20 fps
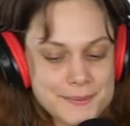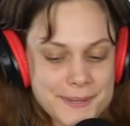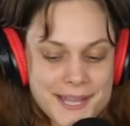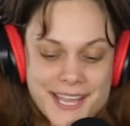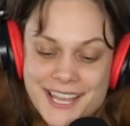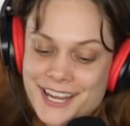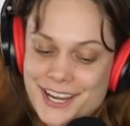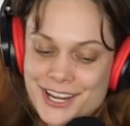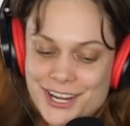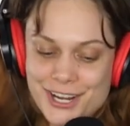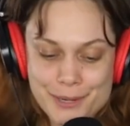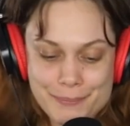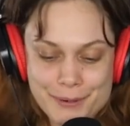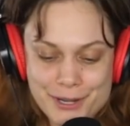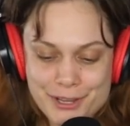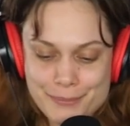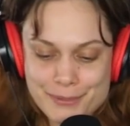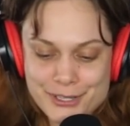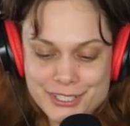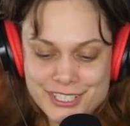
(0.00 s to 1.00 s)
that's why her
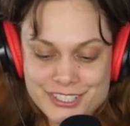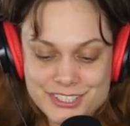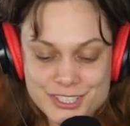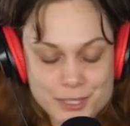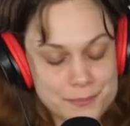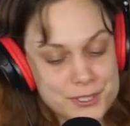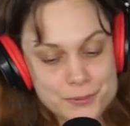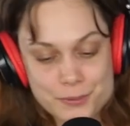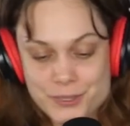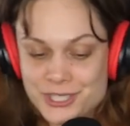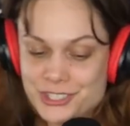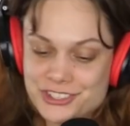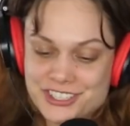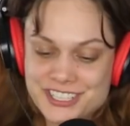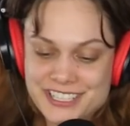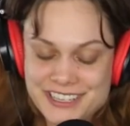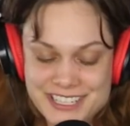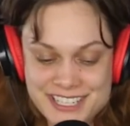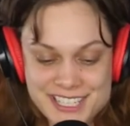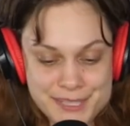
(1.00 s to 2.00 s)
part of the book is so much more
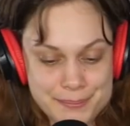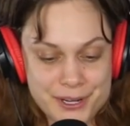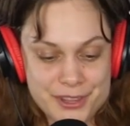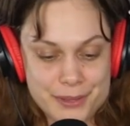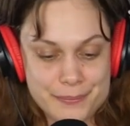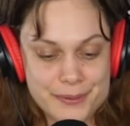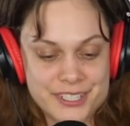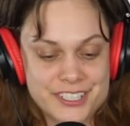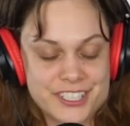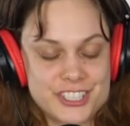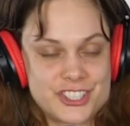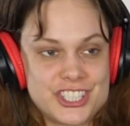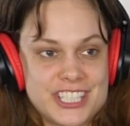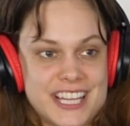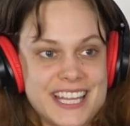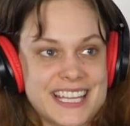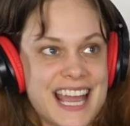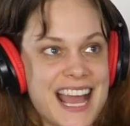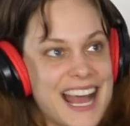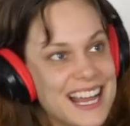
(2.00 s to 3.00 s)
interesting than his part of the book because she like